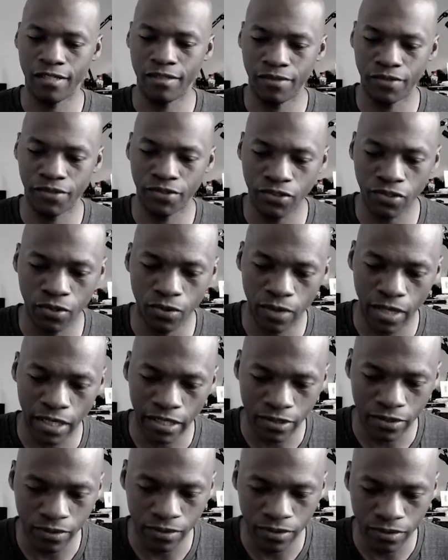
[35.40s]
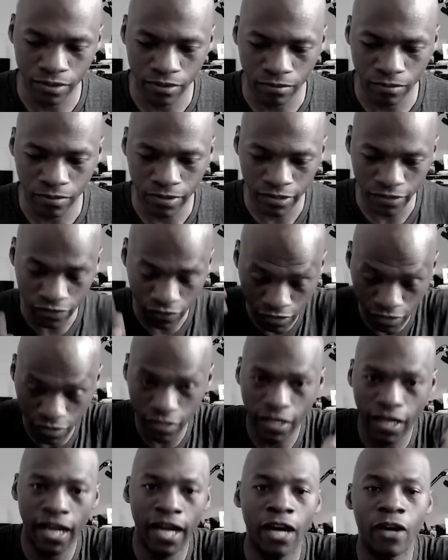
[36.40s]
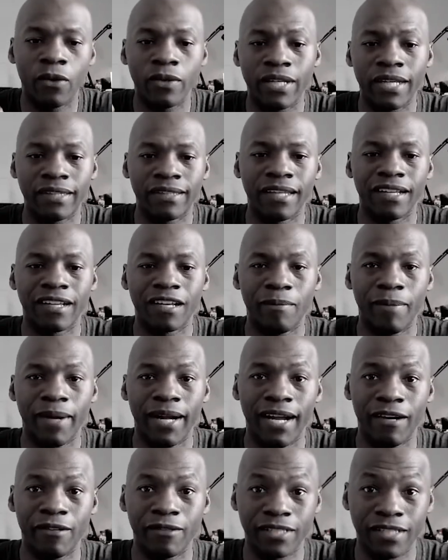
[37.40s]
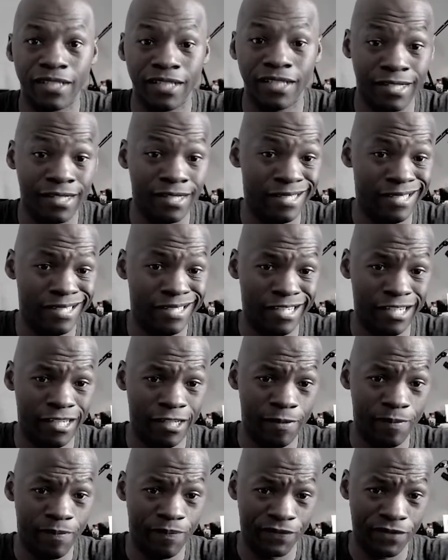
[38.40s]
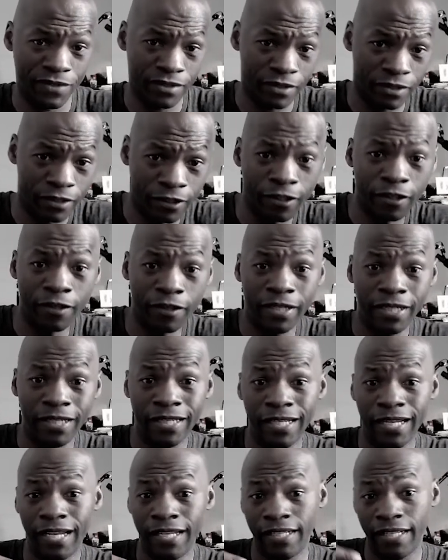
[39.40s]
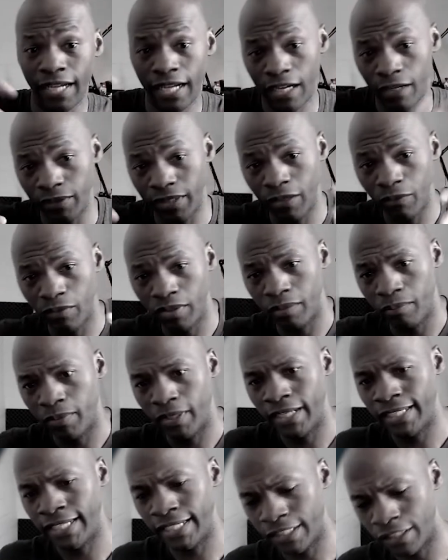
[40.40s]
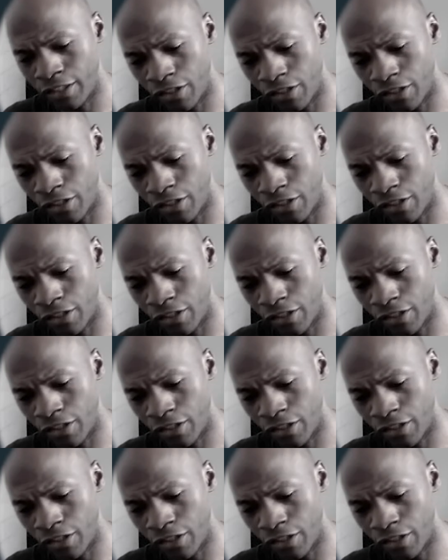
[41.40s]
so I could see how they think about the query and how they will apply that in